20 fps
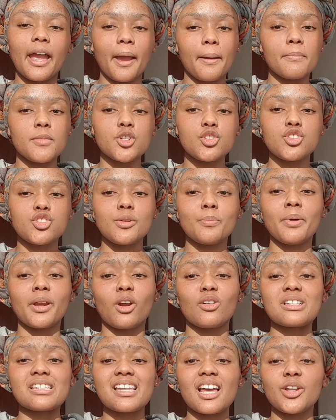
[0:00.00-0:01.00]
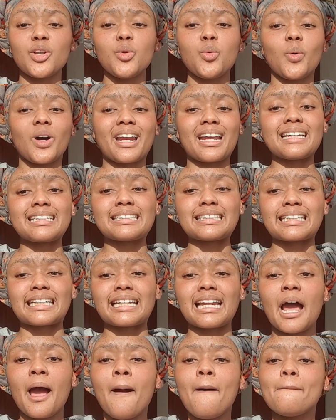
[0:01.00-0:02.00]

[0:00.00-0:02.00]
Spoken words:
chemistry, but I'll tell you what I did.